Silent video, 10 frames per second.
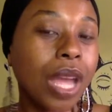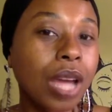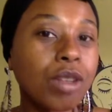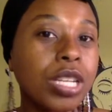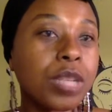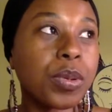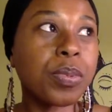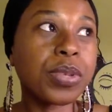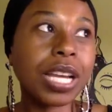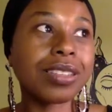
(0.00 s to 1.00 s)
I don't need to be
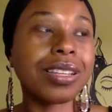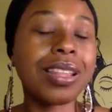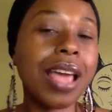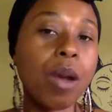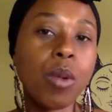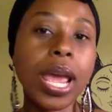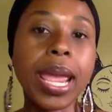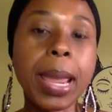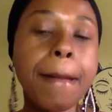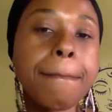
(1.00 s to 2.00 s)
protected in that
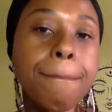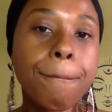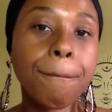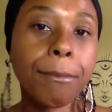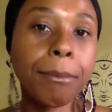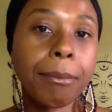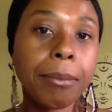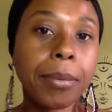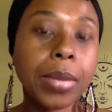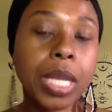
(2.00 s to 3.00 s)
way.
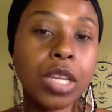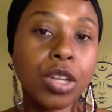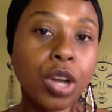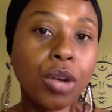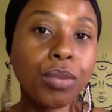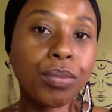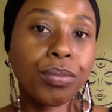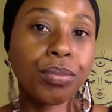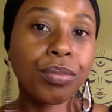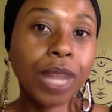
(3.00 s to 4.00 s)
You know?
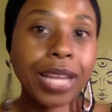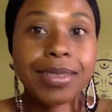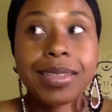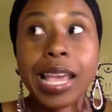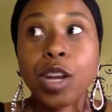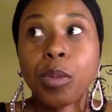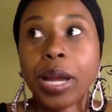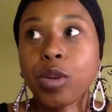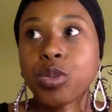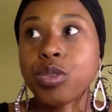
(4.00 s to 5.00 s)
I can stand on my
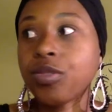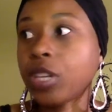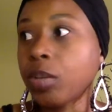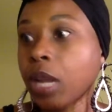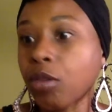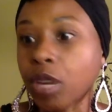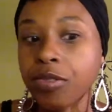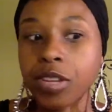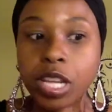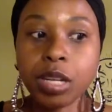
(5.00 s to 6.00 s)
own two feet. I'm not running
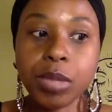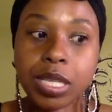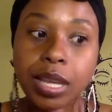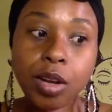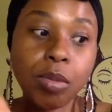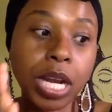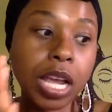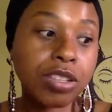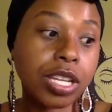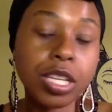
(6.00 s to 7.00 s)
for the enemies. Like, oh my
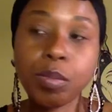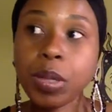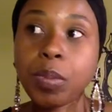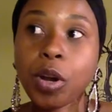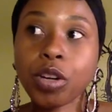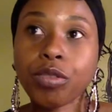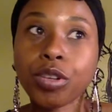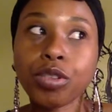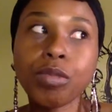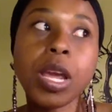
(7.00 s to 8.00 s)
gosh, I need to be part of a
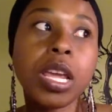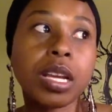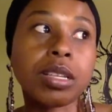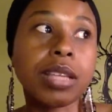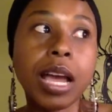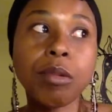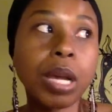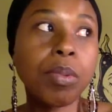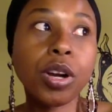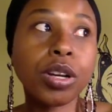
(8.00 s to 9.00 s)
group because now I'm
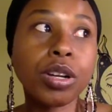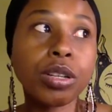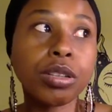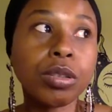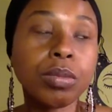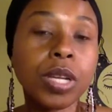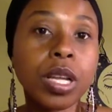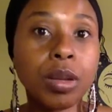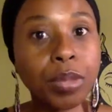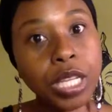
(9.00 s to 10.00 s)
not part of her group.
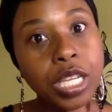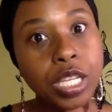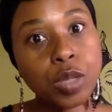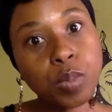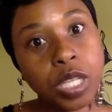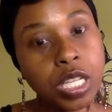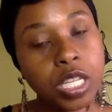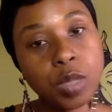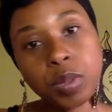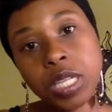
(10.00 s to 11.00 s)
Please,
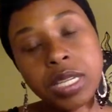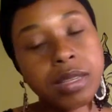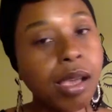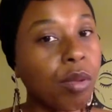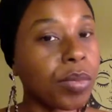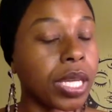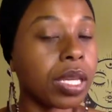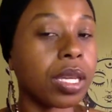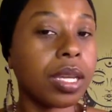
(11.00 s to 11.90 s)
please, please help me.